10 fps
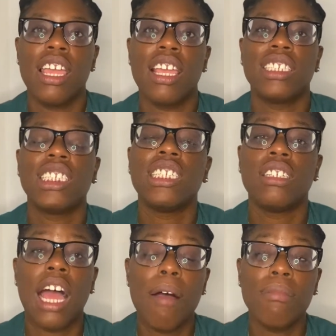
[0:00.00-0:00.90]

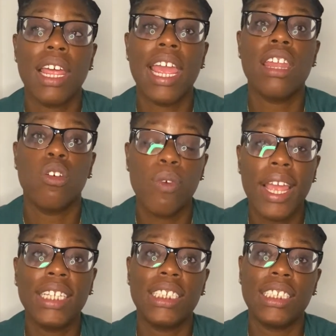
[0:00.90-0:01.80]
she's
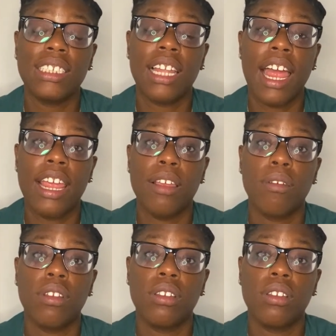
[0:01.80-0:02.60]
like